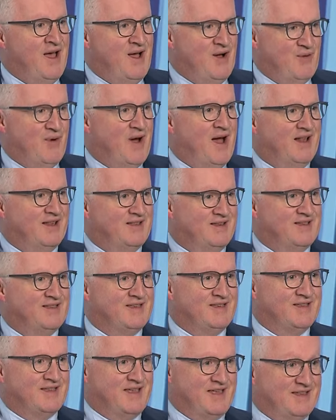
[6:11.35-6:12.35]
well, this
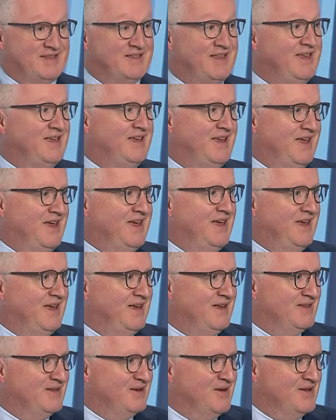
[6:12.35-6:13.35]
is the
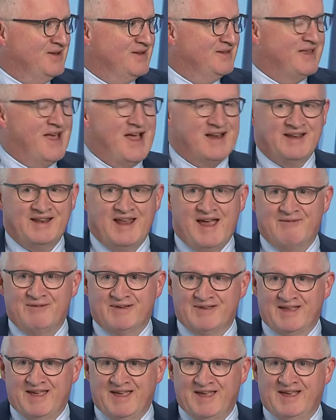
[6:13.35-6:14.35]
key to understanding
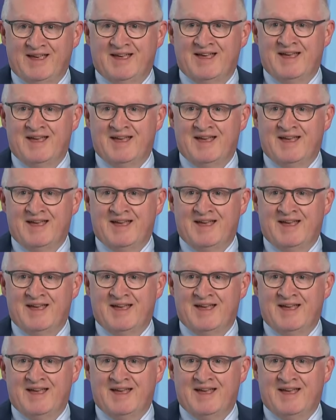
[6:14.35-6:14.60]
everything.